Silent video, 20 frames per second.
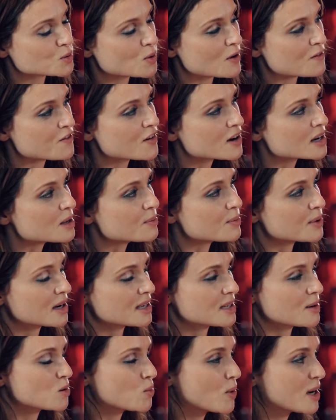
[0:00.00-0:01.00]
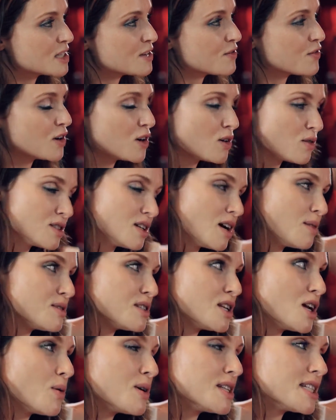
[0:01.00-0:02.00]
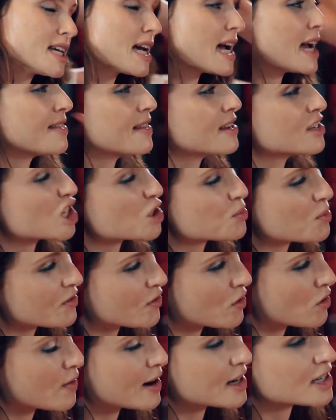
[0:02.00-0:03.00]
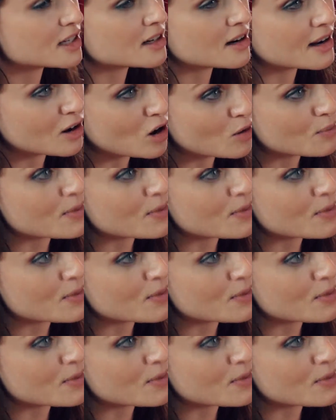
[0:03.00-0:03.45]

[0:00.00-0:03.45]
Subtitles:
quite funny because I was waiting for a long time to know what to get, and then just before Richard and I got